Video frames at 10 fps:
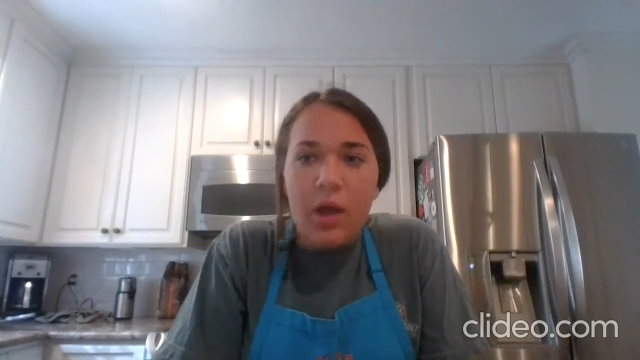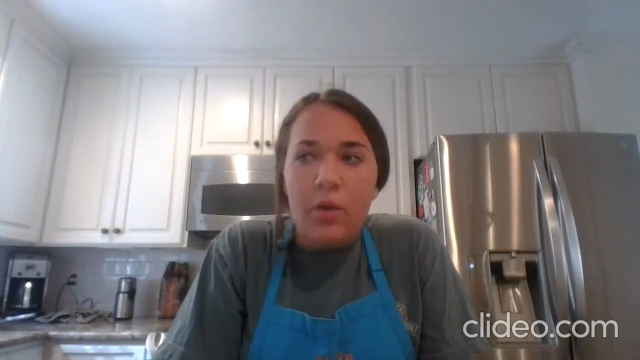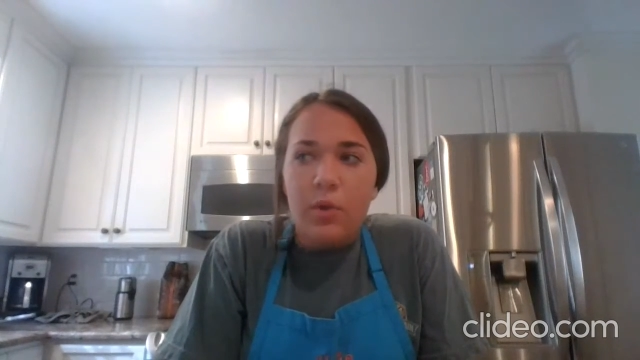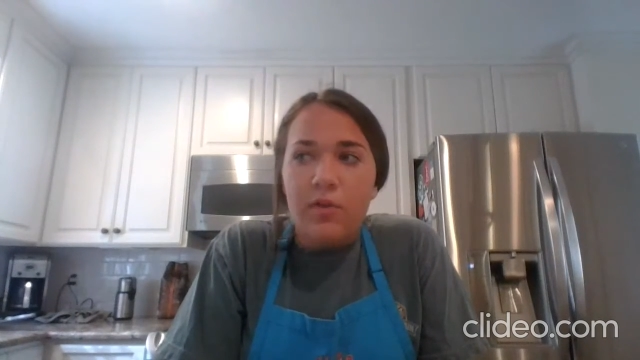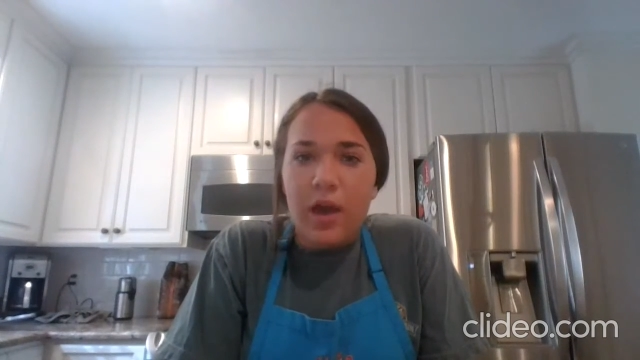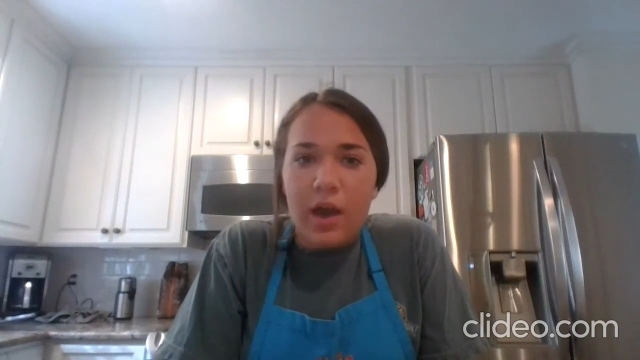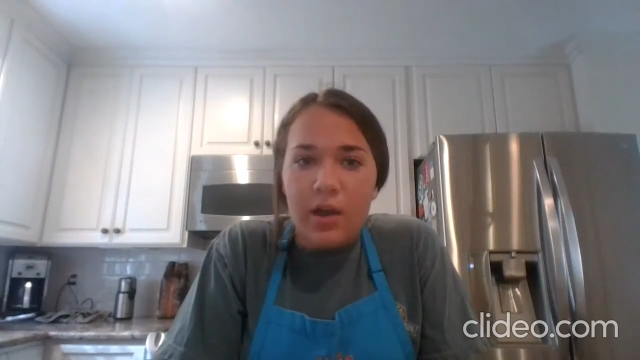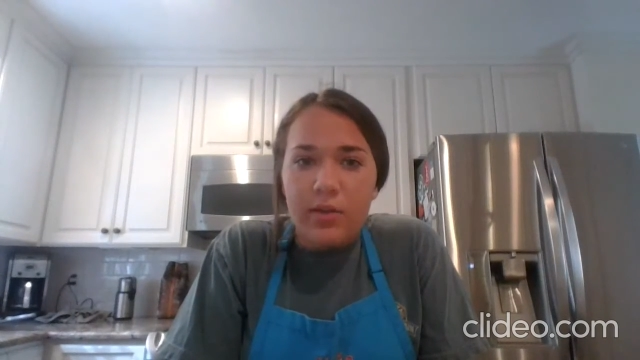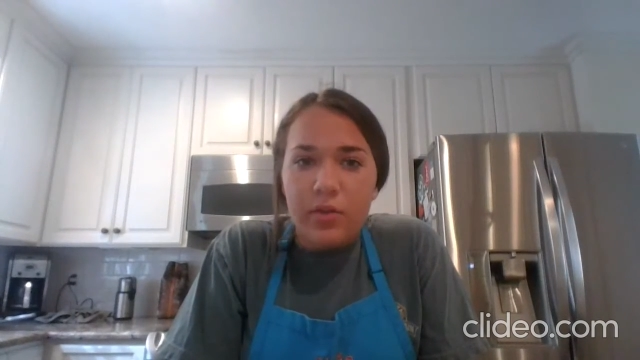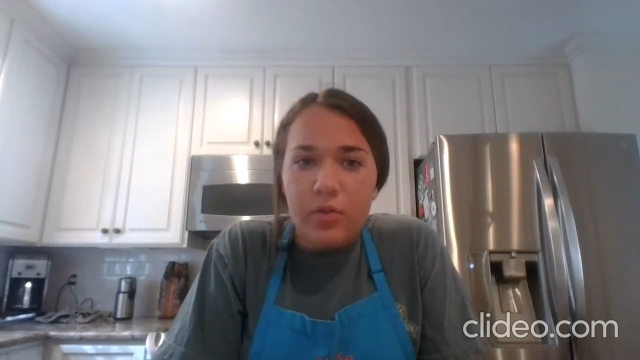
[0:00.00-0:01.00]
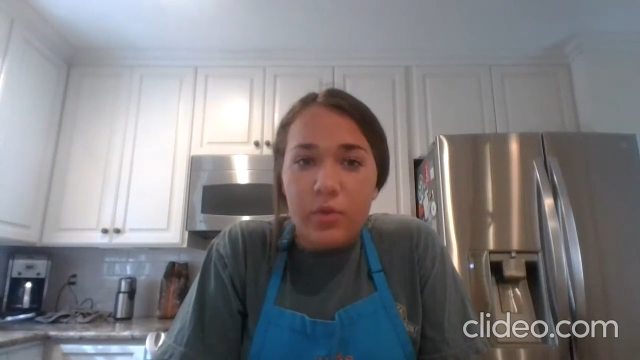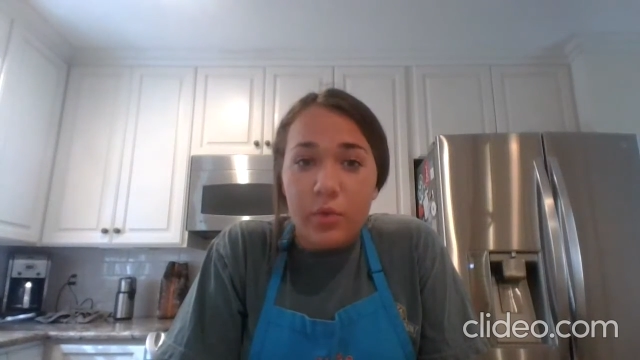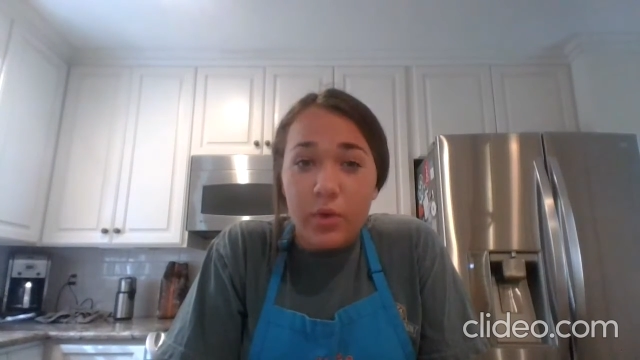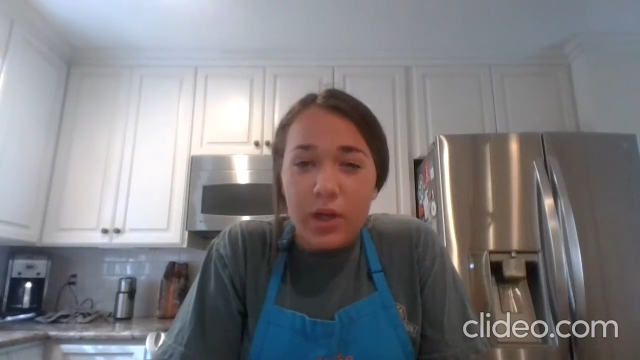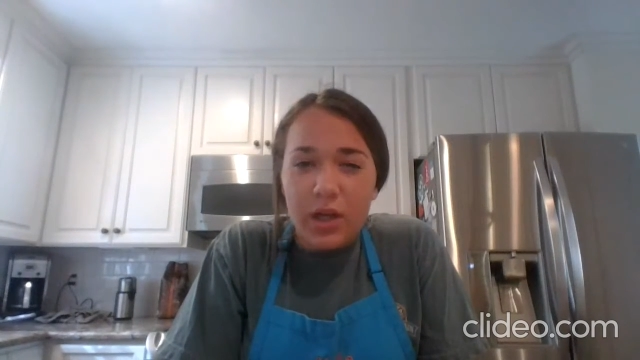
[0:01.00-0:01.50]
We've had
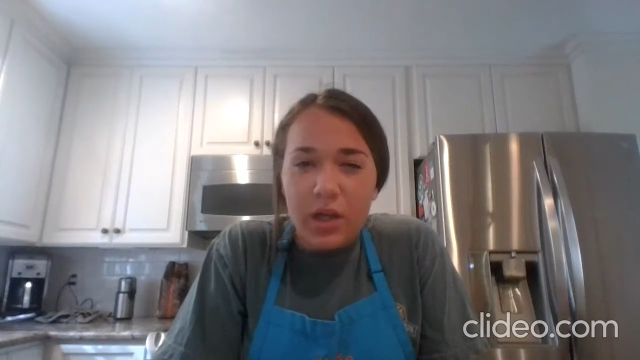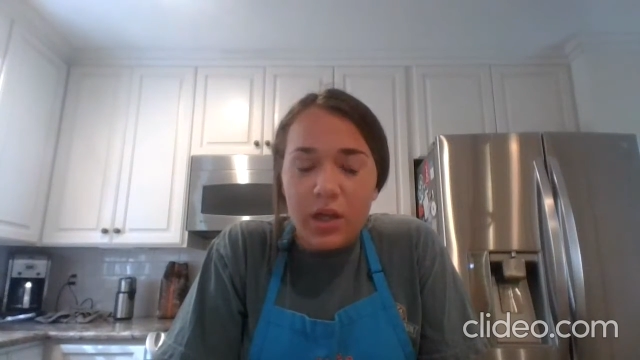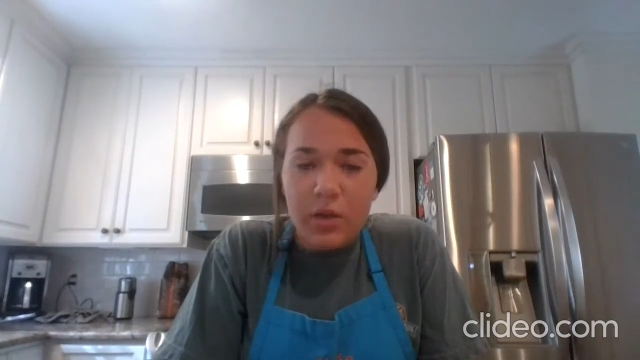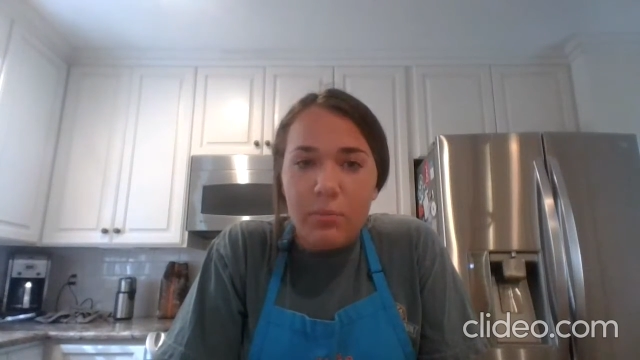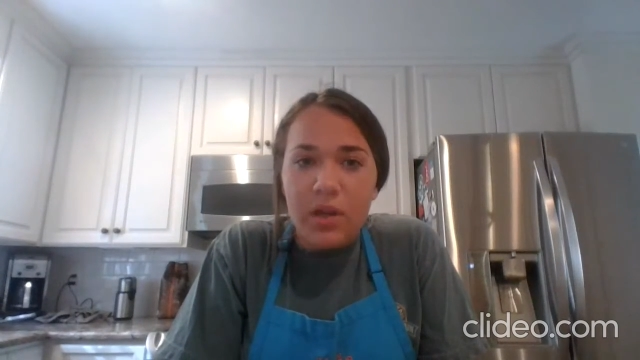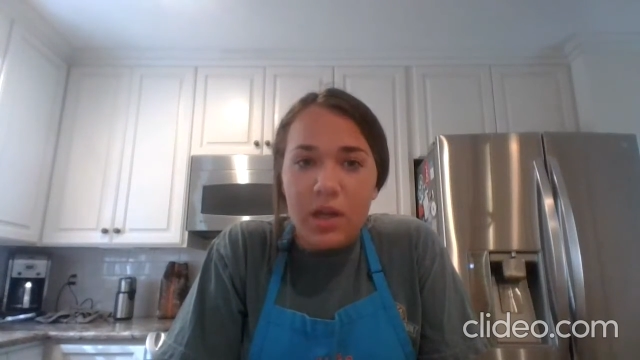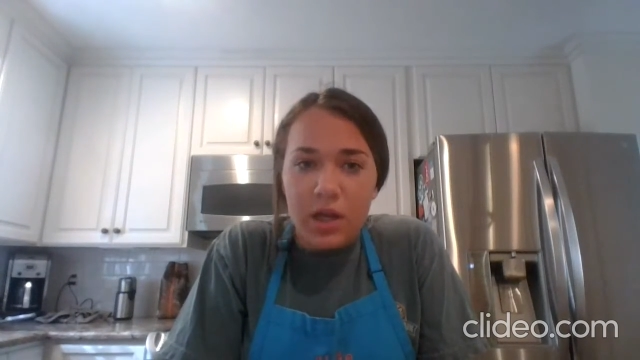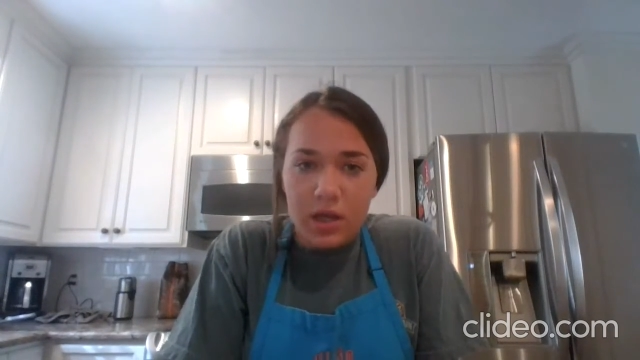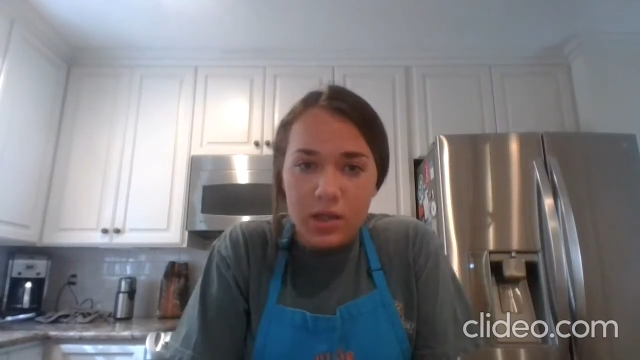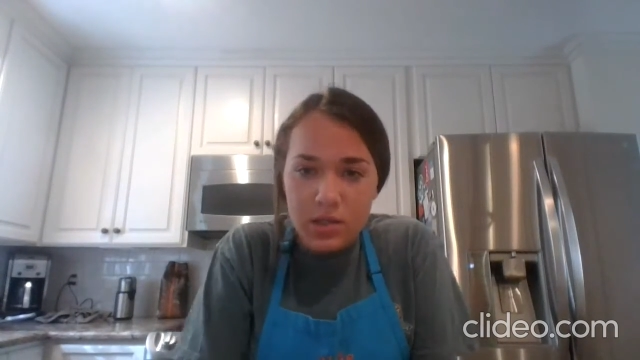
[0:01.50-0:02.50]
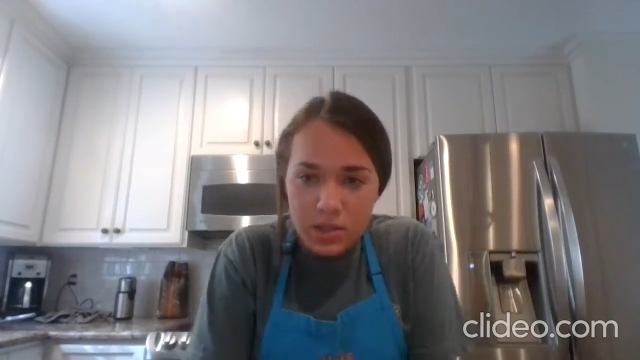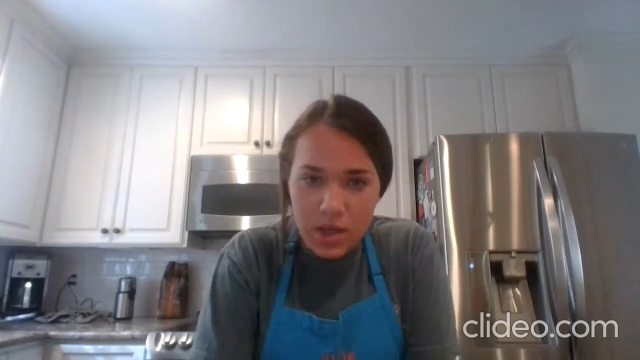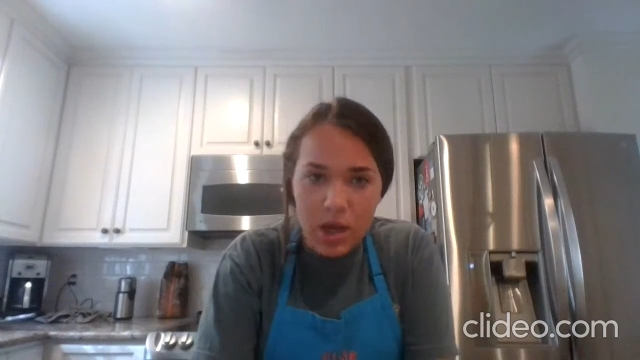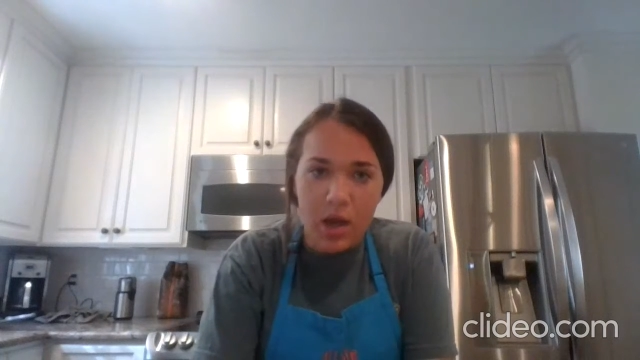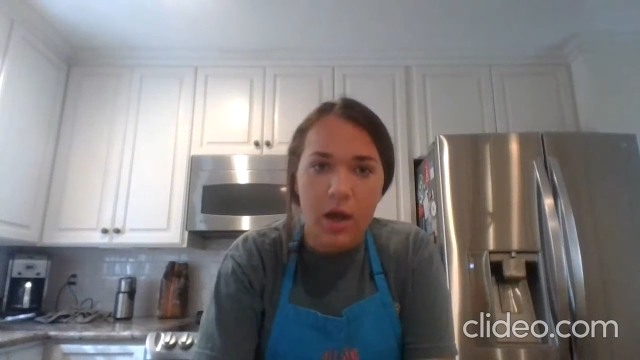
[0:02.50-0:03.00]
3 meetings,
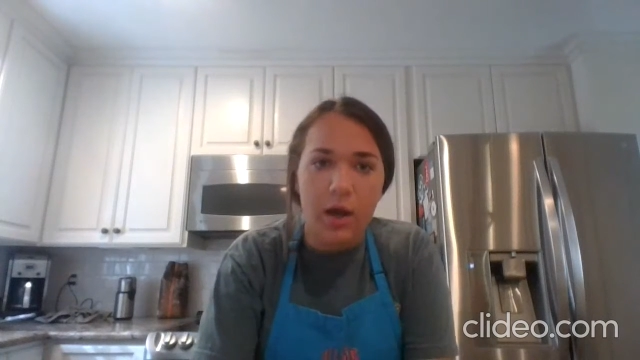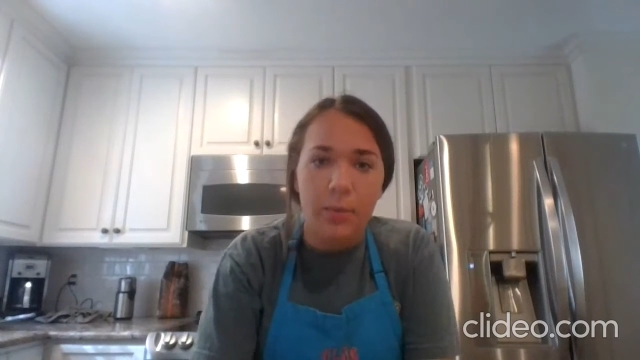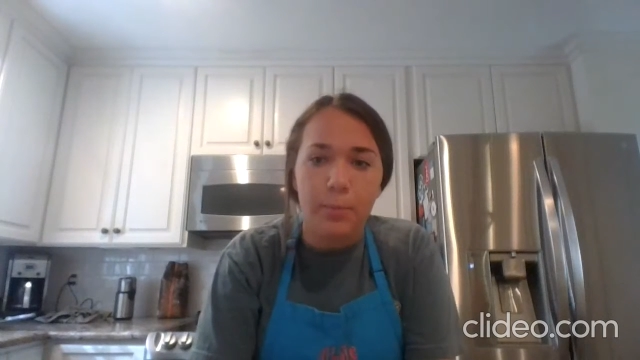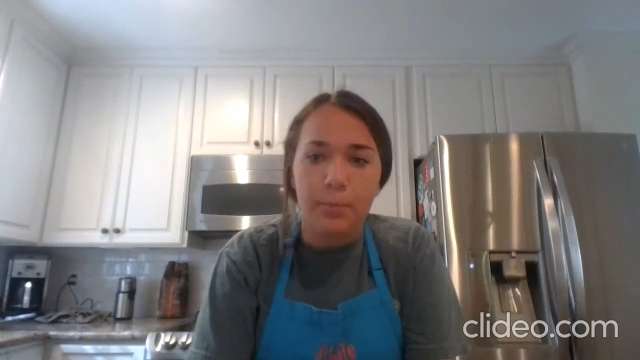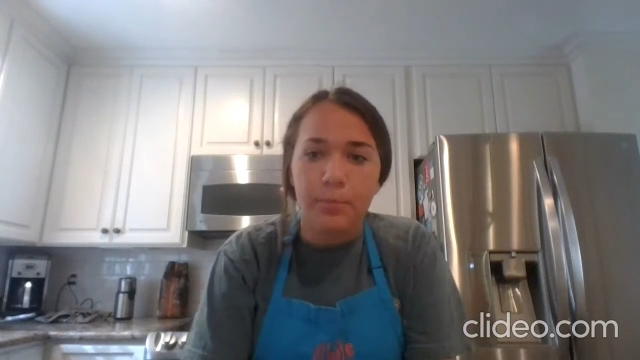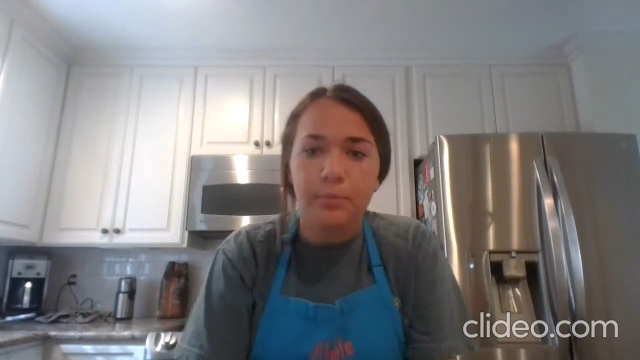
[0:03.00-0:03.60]
and